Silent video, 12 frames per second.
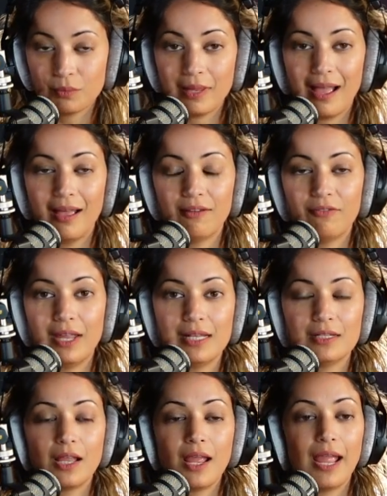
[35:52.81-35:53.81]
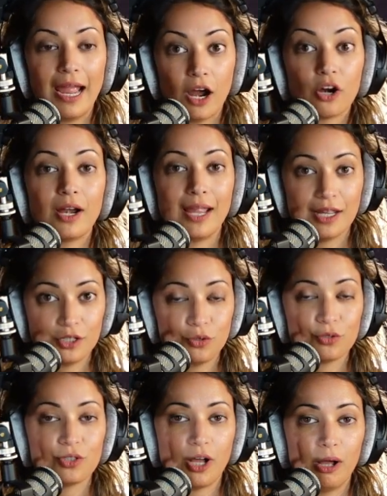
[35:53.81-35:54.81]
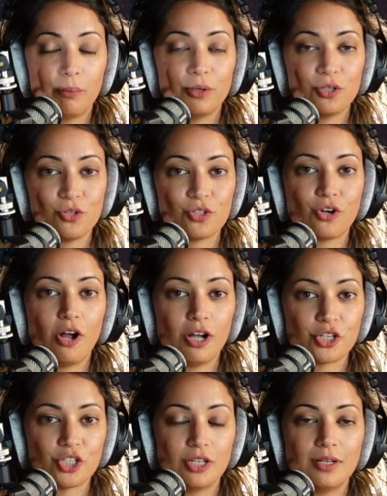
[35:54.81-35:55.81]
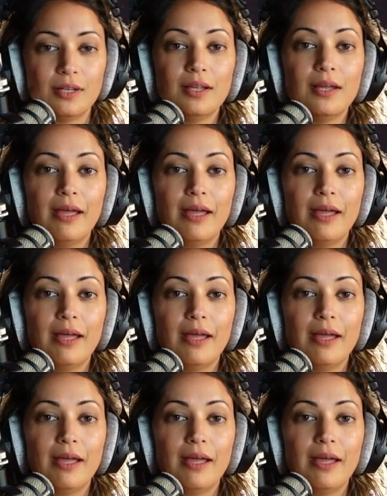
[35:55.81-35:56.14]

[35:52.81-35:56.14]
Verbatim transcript: We have a our annual top producer auction